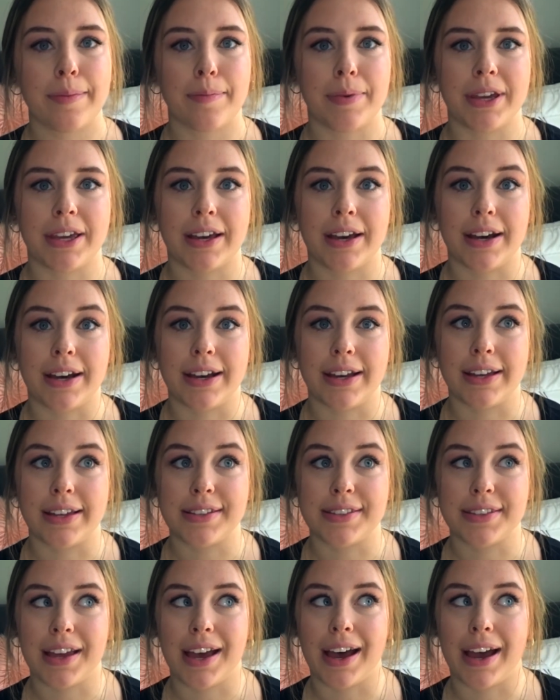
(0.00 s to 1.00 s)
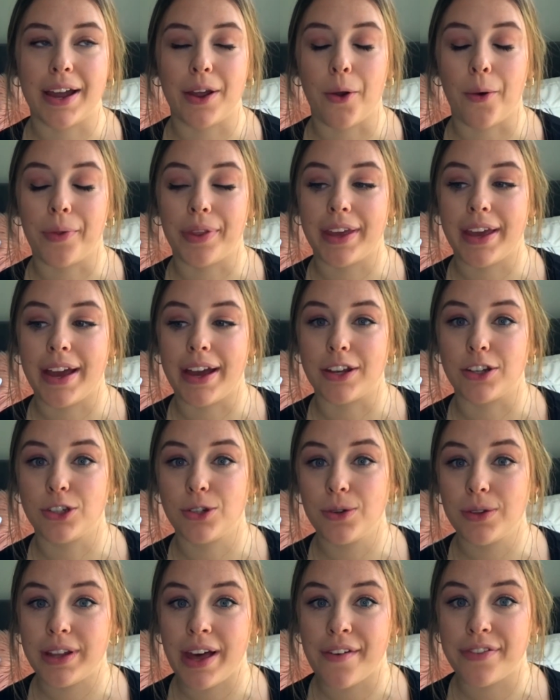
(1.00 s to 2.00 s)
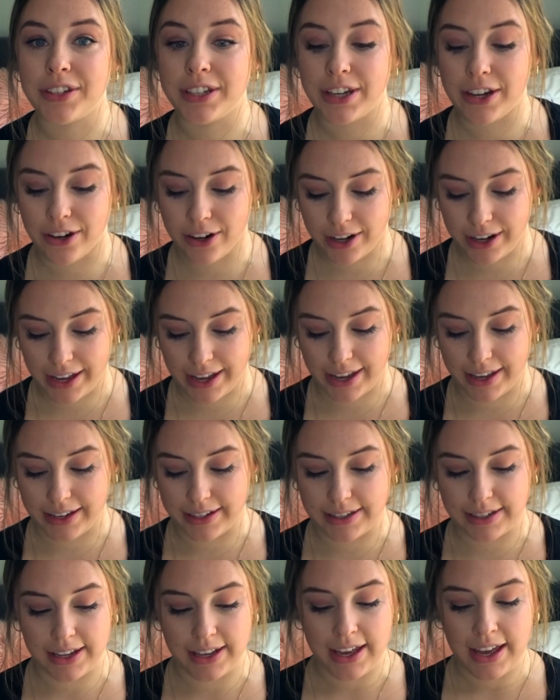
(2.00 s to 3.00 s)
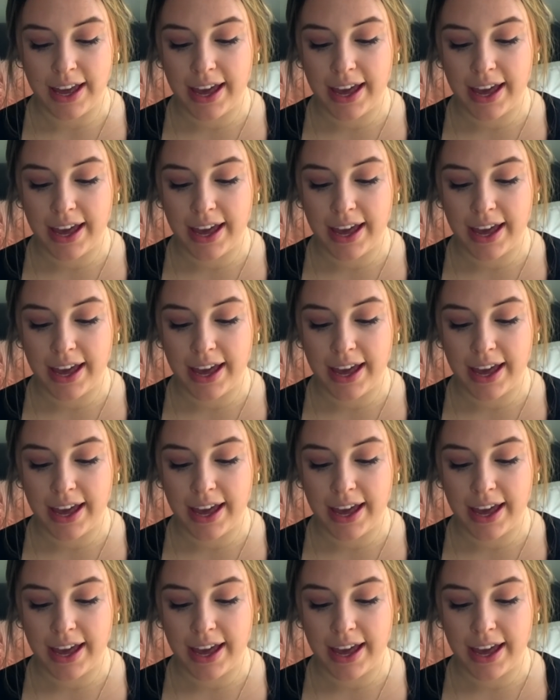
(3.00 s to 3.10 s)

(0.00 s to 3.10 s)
because I only had 2 left here, and